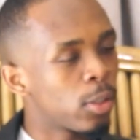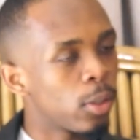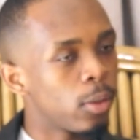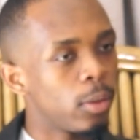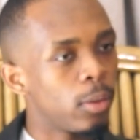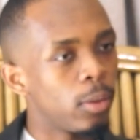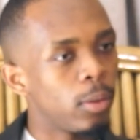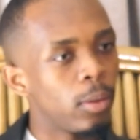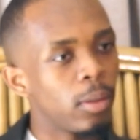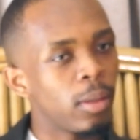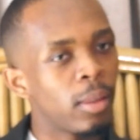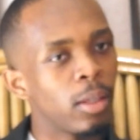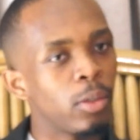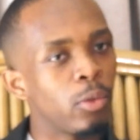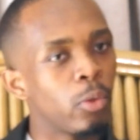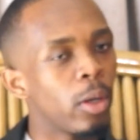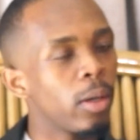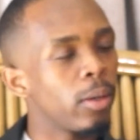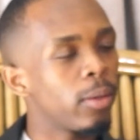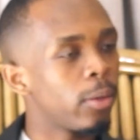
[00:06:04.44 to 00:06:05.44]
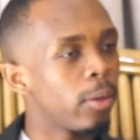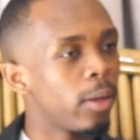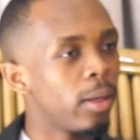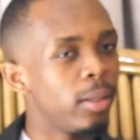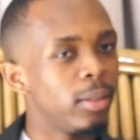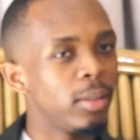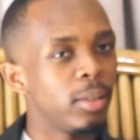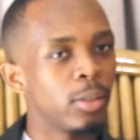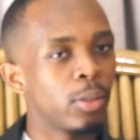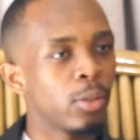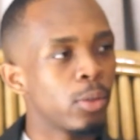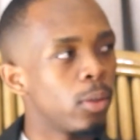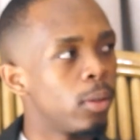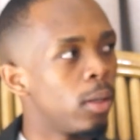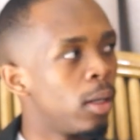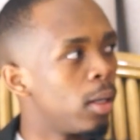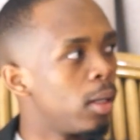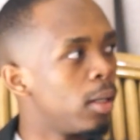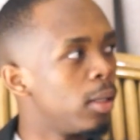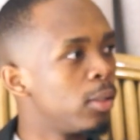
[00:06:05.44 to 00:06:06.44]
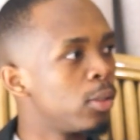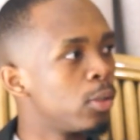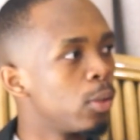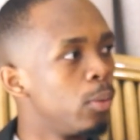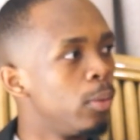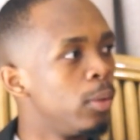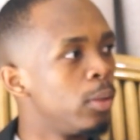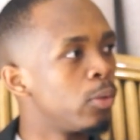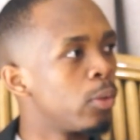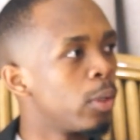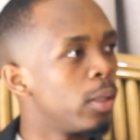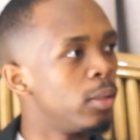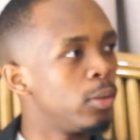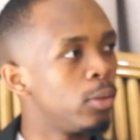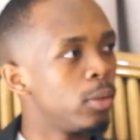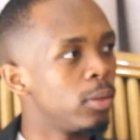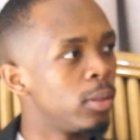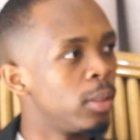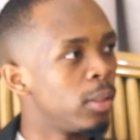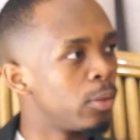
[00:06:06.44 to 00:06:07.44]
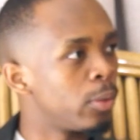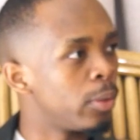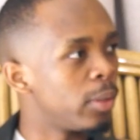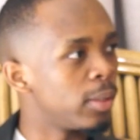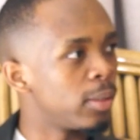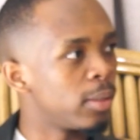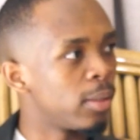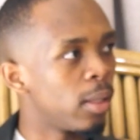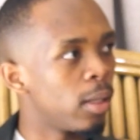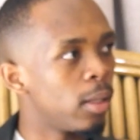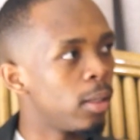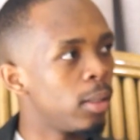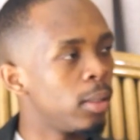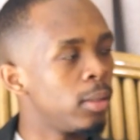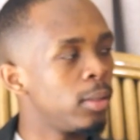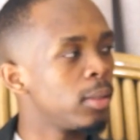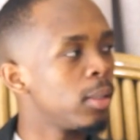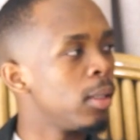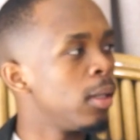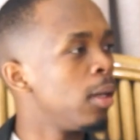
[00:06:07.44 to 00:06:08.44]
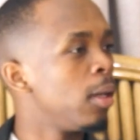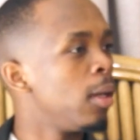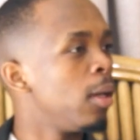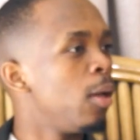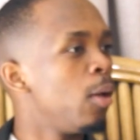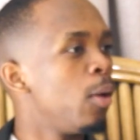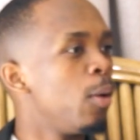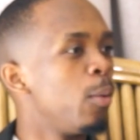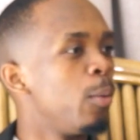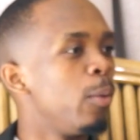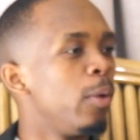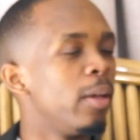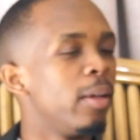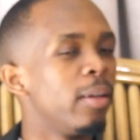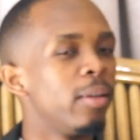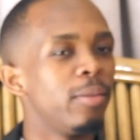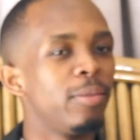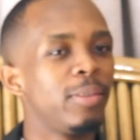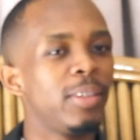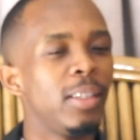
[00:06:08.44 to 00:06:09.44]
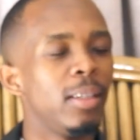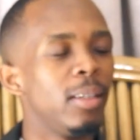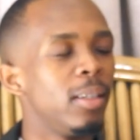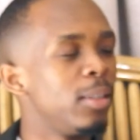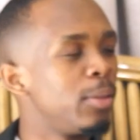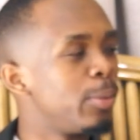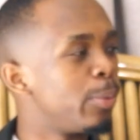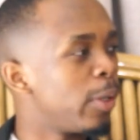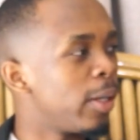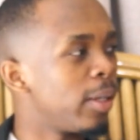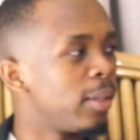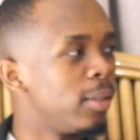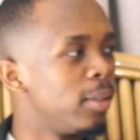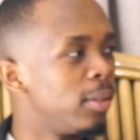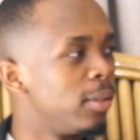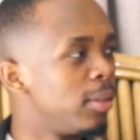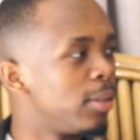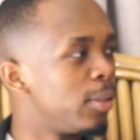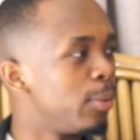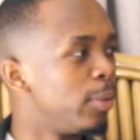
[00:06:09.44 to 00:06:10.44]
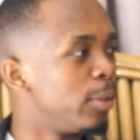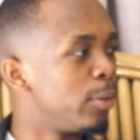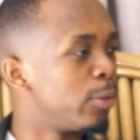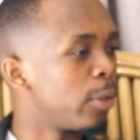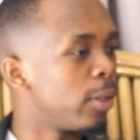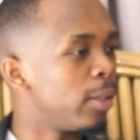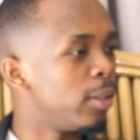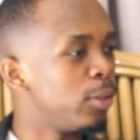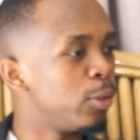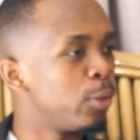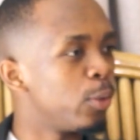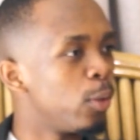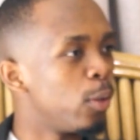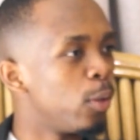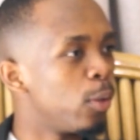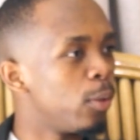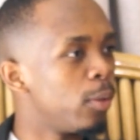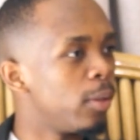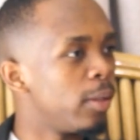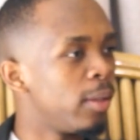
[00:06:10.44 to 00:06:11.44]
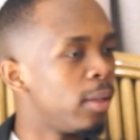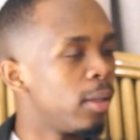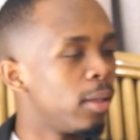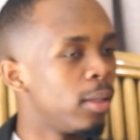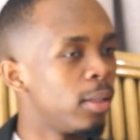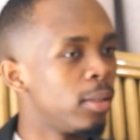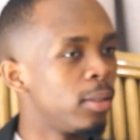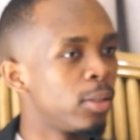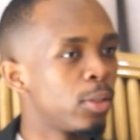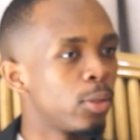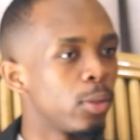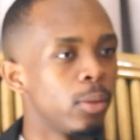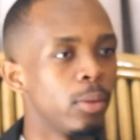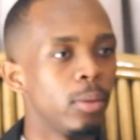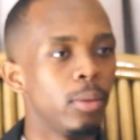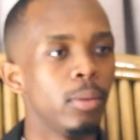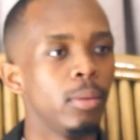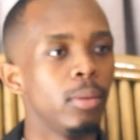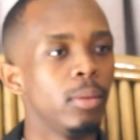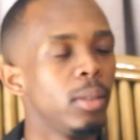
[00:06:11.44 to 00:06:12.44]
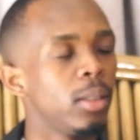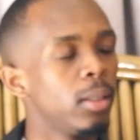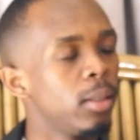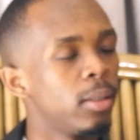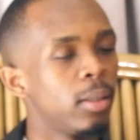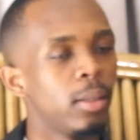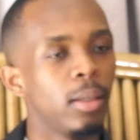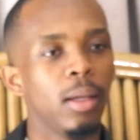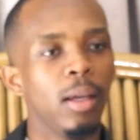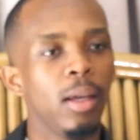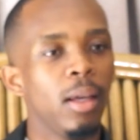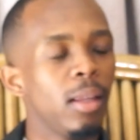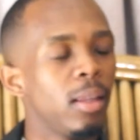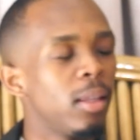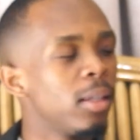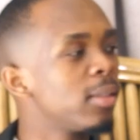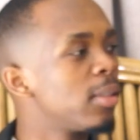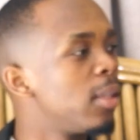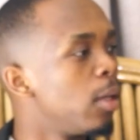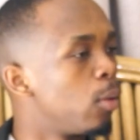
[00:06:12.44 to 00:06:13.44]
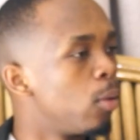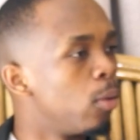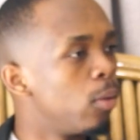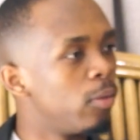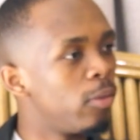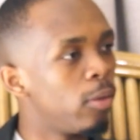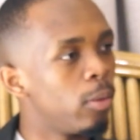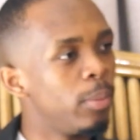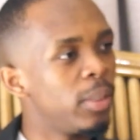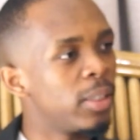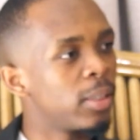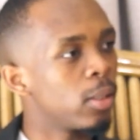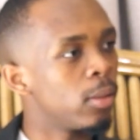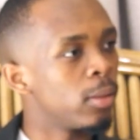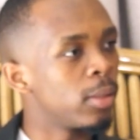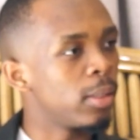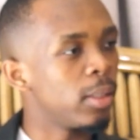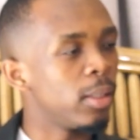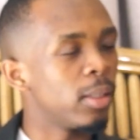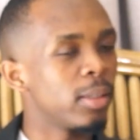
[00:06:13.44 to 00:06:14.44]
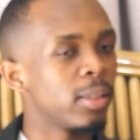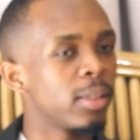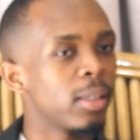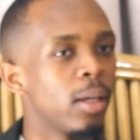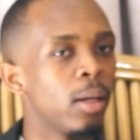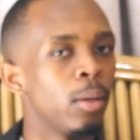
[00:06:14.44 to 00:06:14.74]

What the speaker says: So the drug rate is so high, so we're trying to decrease that. We have teenage pregnancy, we're trying to lower that. So yeah, that's the goal for Miss Assiduous.